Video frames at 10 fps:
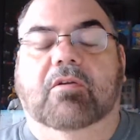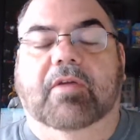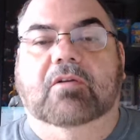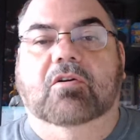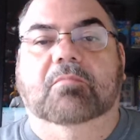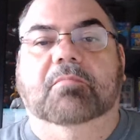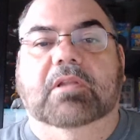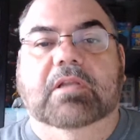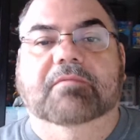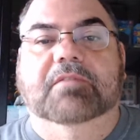I couldn't
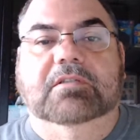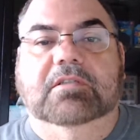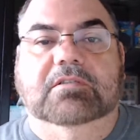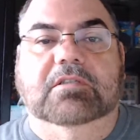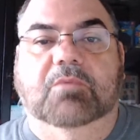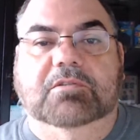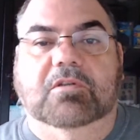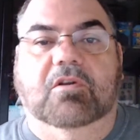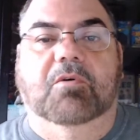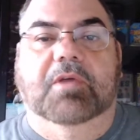believe that Disney
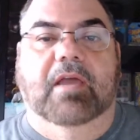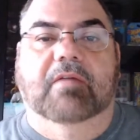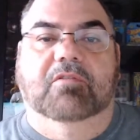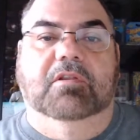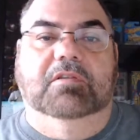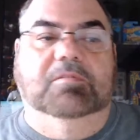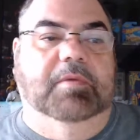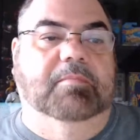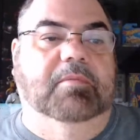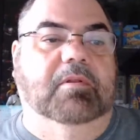wasn't going after these
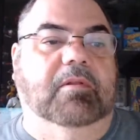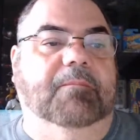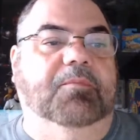people,